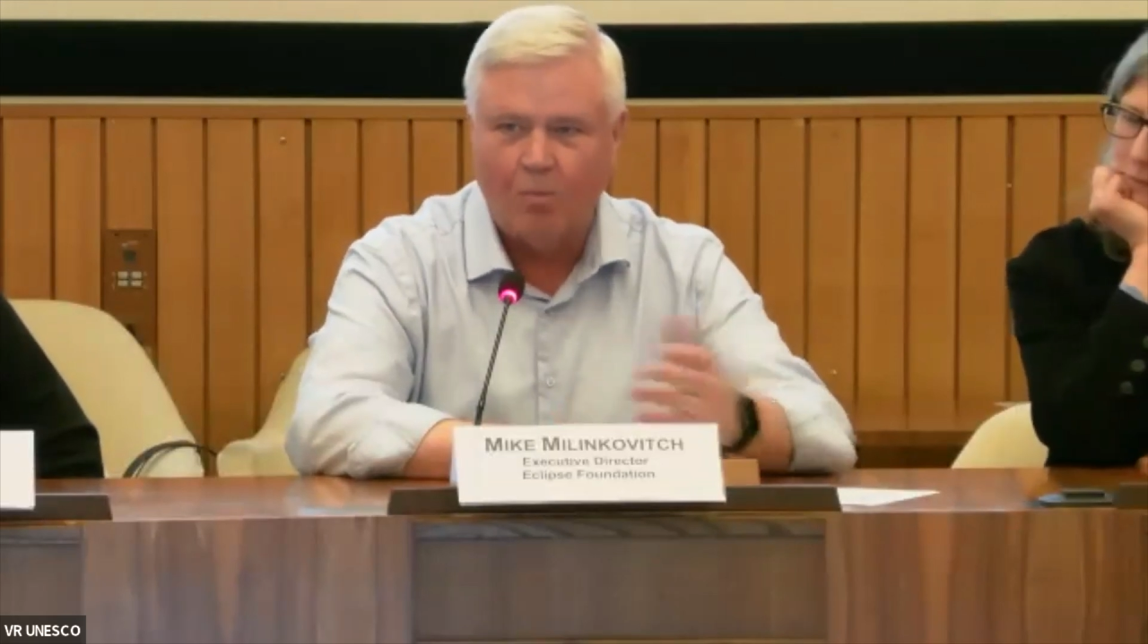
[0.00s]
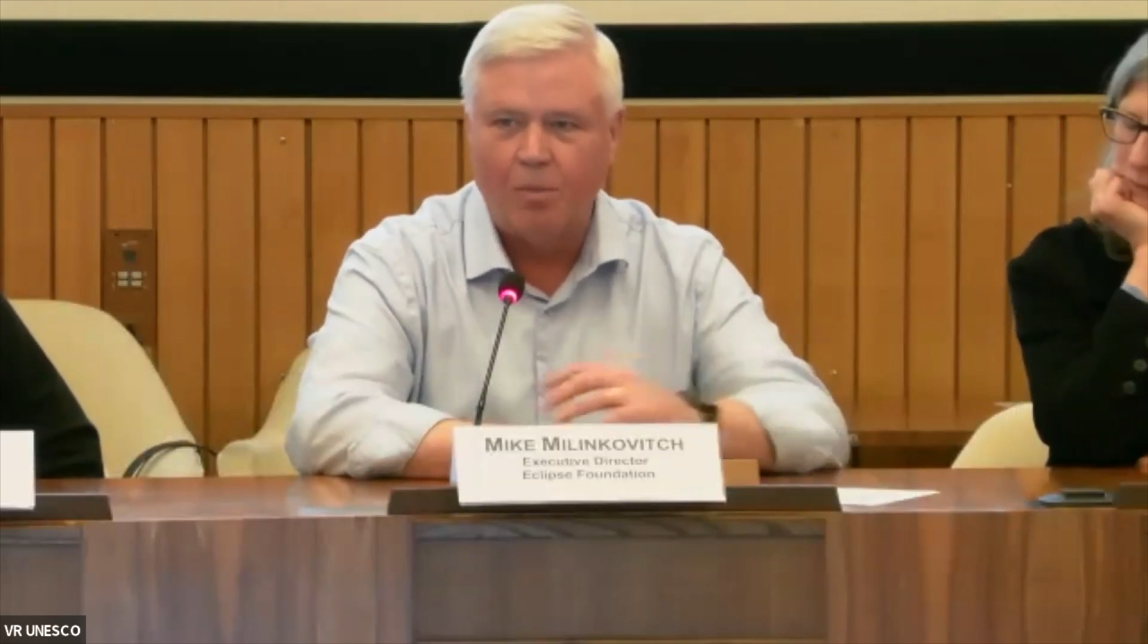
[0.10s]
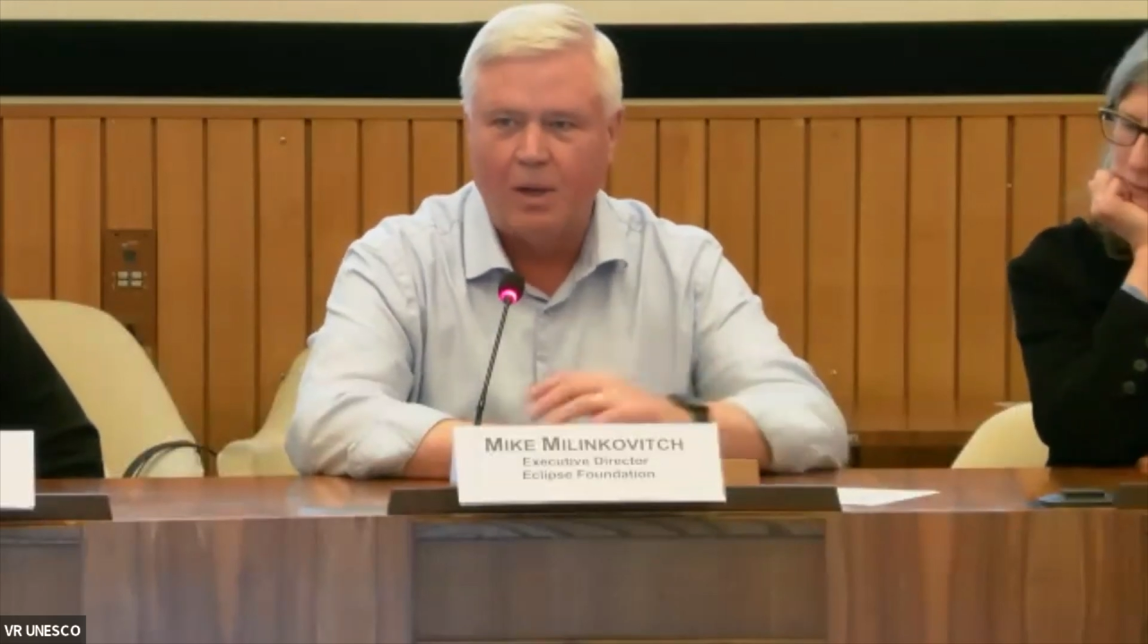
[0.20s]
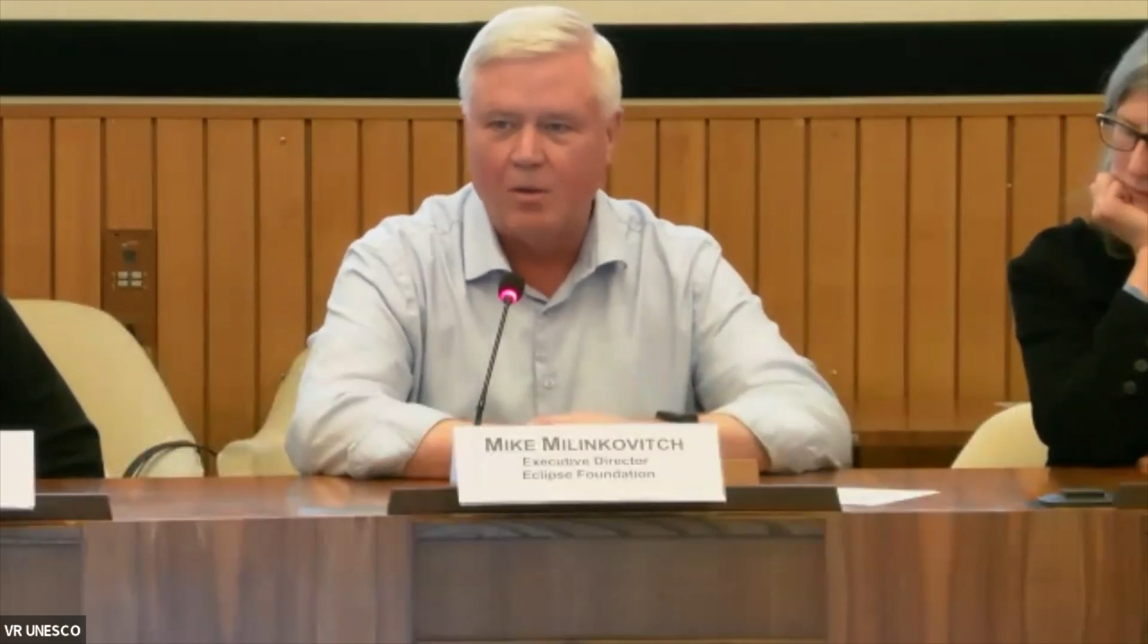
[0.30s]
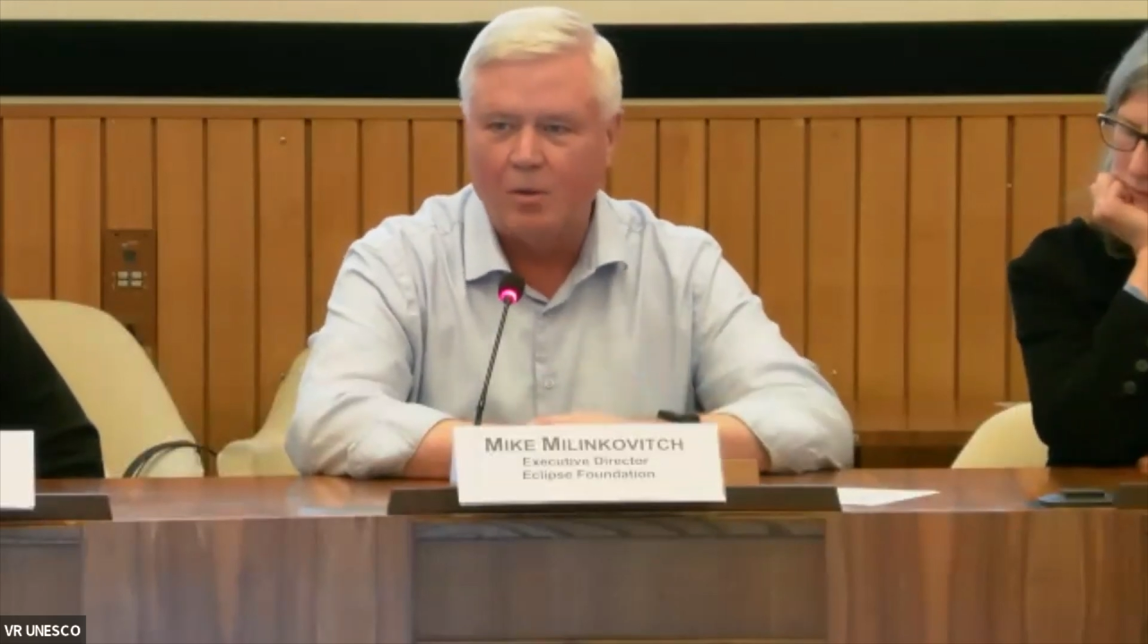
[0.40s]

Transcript: many of the